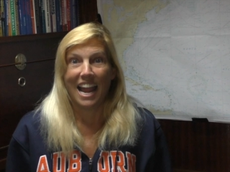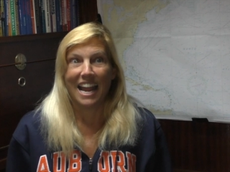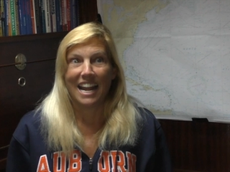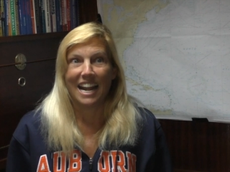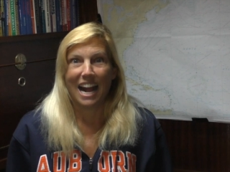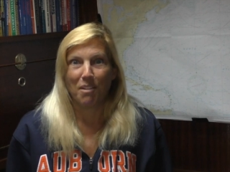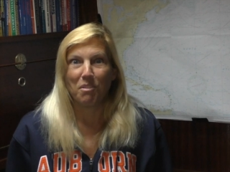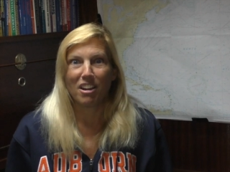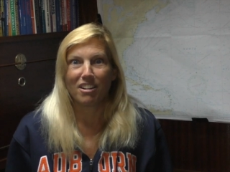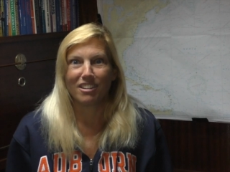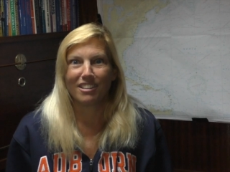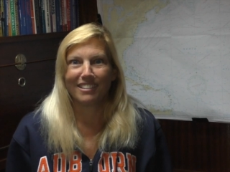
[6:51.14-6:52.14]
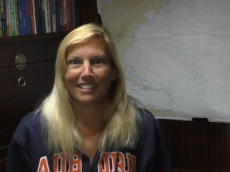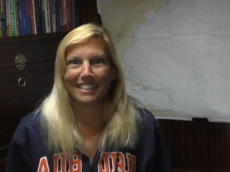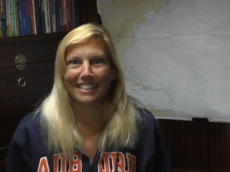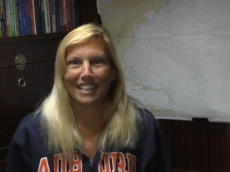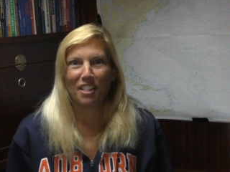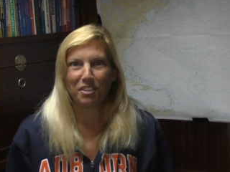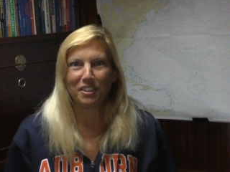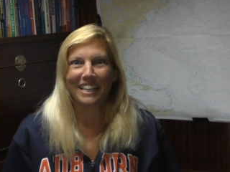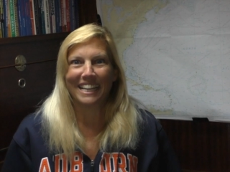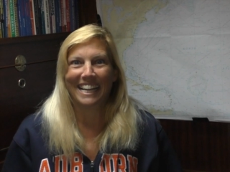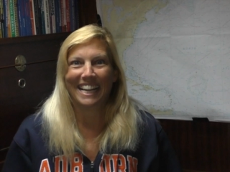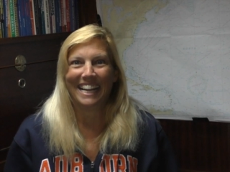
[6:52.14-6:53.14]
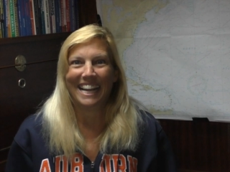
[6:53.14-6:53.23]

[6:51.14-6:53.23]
And high water is at 3.